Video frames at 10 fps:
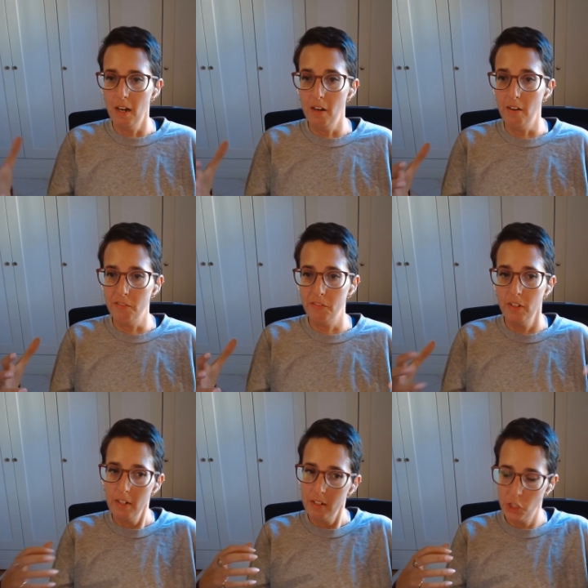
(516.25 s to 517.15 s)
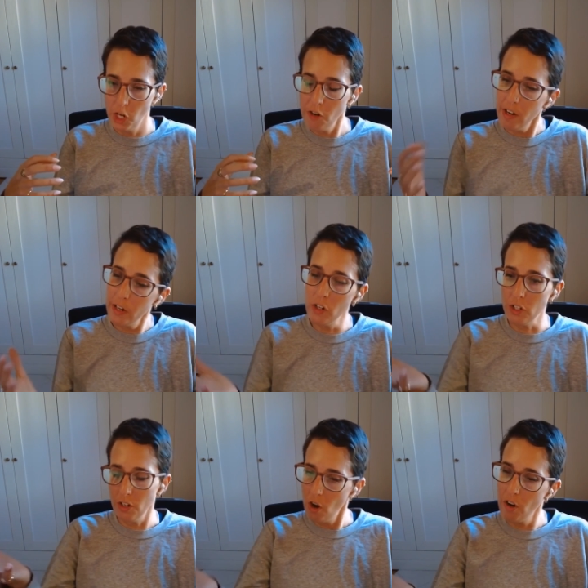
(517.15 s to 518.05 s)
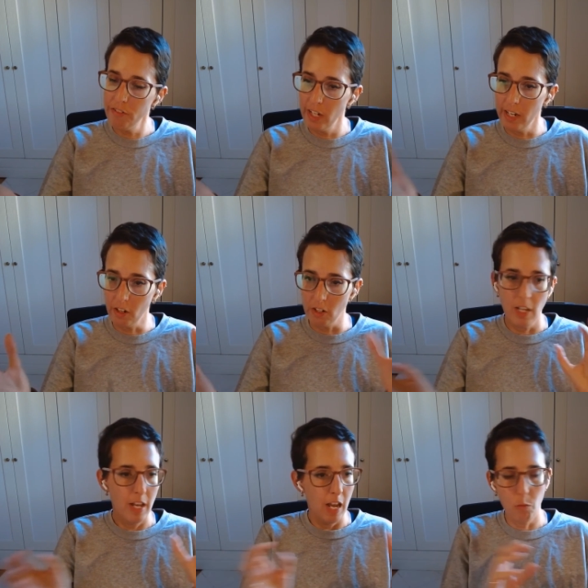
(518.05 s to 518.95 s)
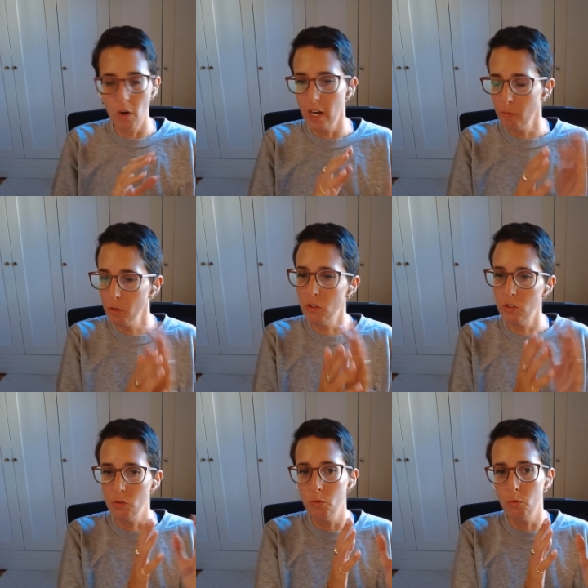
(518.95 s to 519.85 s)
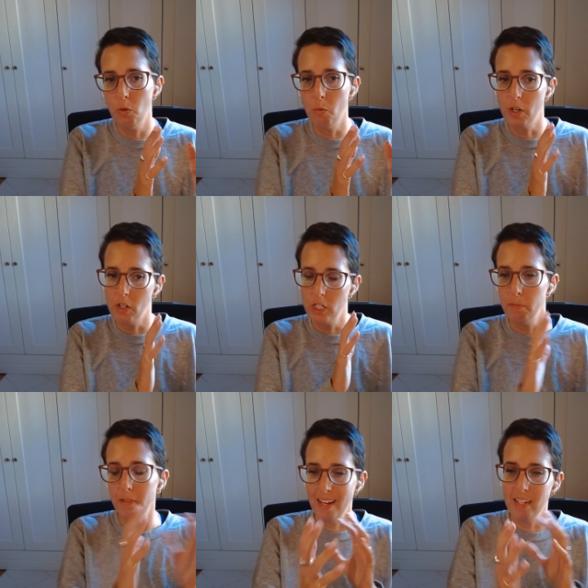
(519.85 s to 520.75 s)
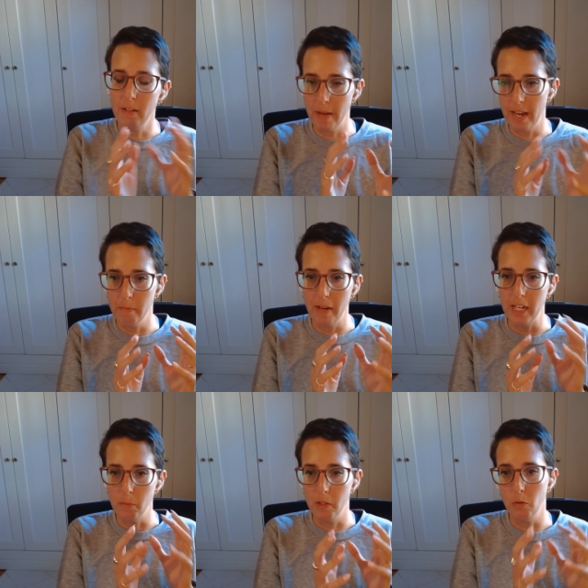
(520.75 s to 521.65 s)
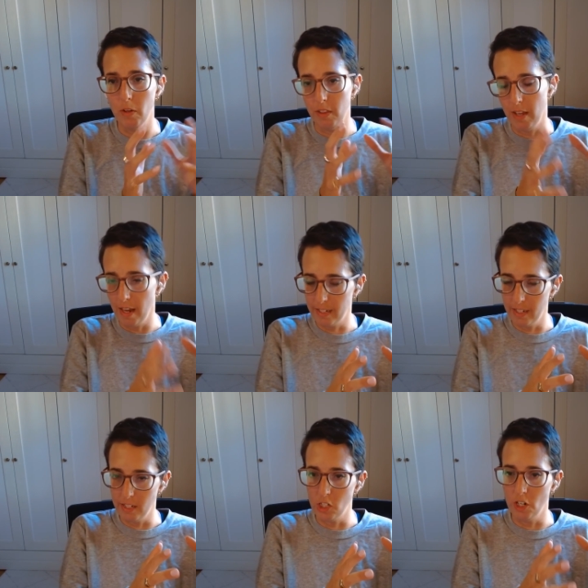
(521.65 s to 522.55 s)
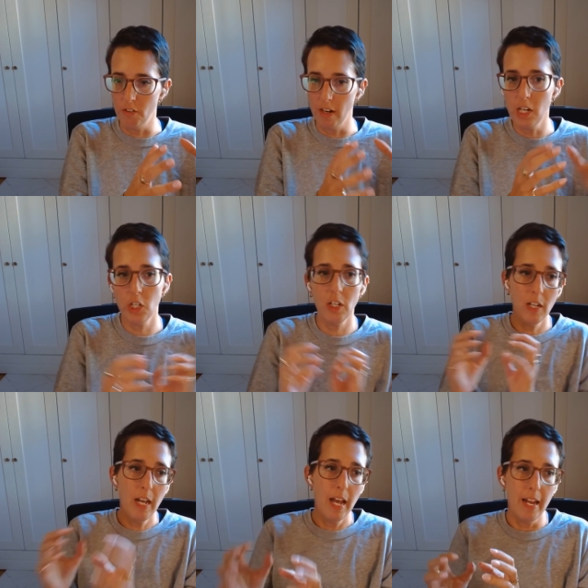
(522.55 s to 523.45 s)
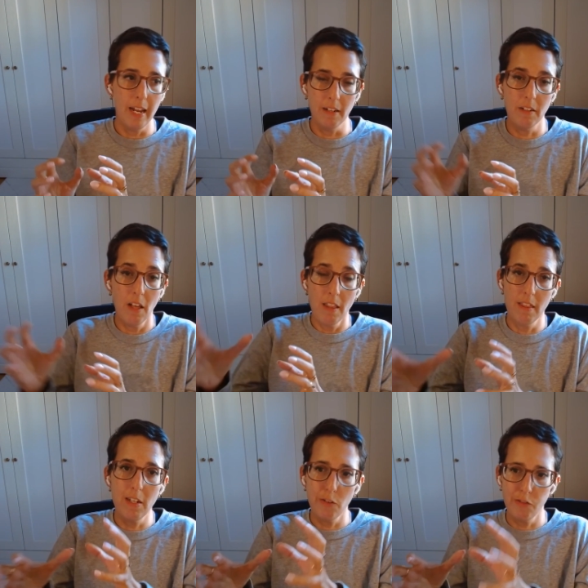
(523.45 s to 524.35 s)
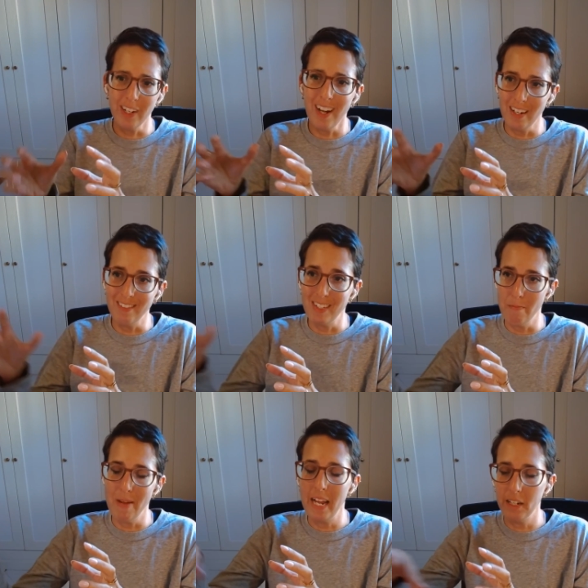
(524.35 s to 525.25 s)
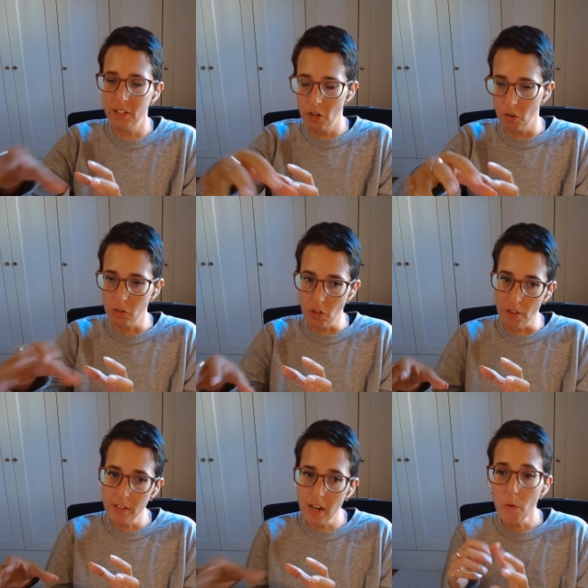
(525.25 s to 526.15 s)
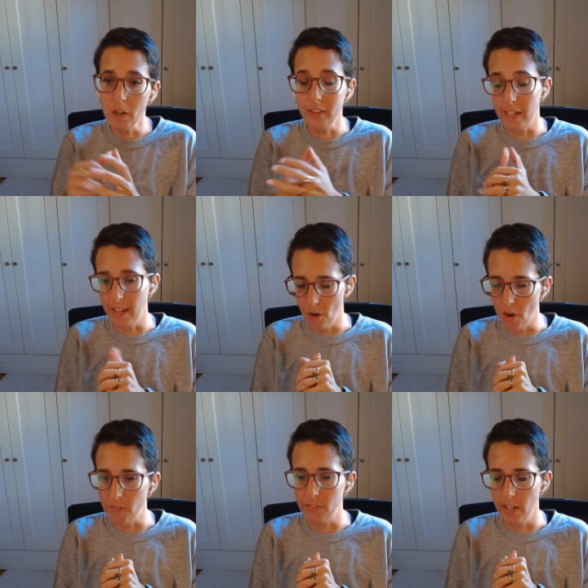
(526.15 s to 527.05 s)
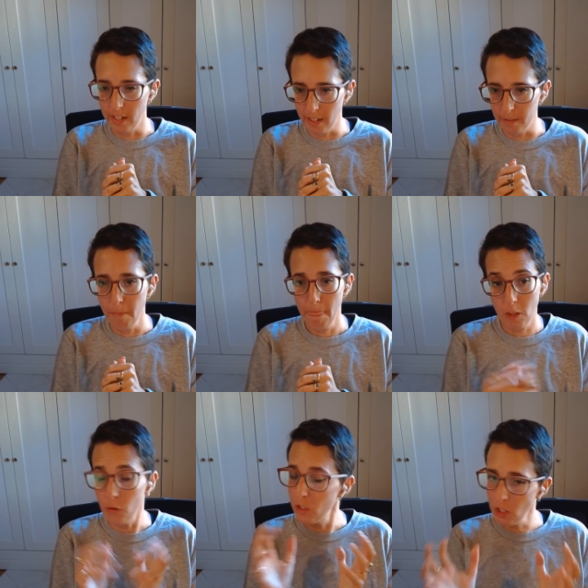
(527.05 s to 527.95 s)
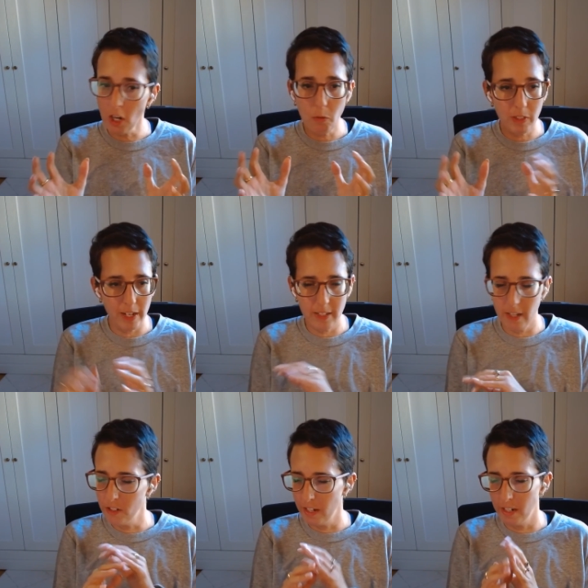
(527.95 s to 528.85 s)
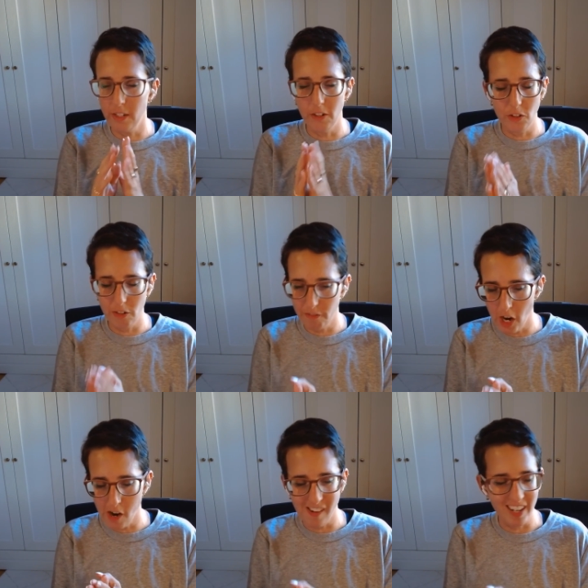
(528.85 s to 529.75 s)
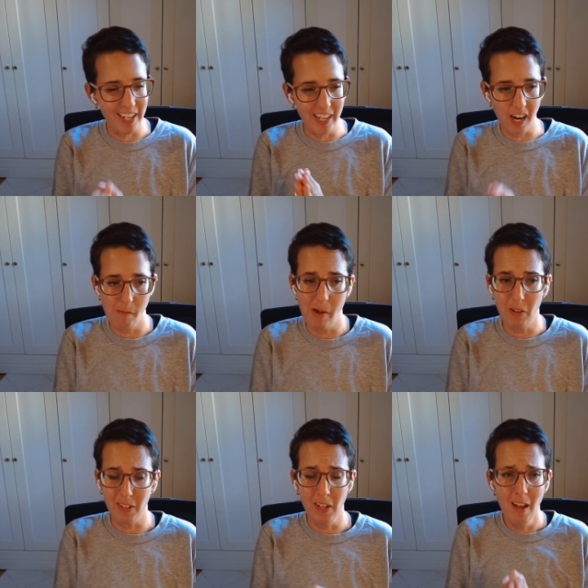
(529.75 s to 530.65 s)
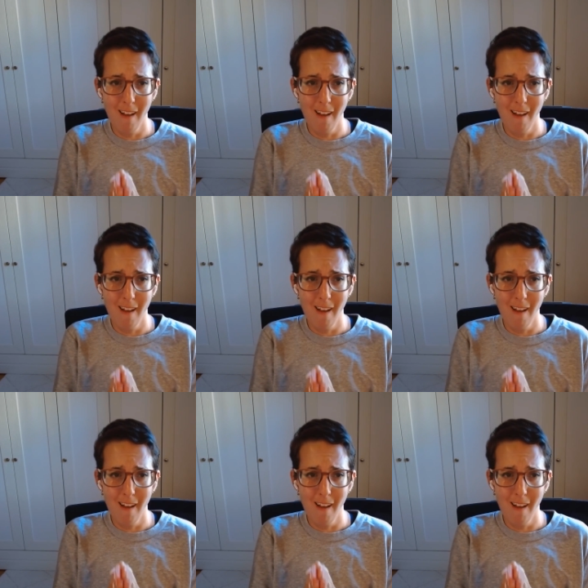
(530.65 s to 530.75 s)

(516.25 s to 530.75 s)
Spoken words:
of generators and off-takers, and we're able to what we call supply and demand match between the excess generation and the different kind of demand nodes on the network that can off-take it. So it started with data centers. Data centers are very, very key. Iron Mountain,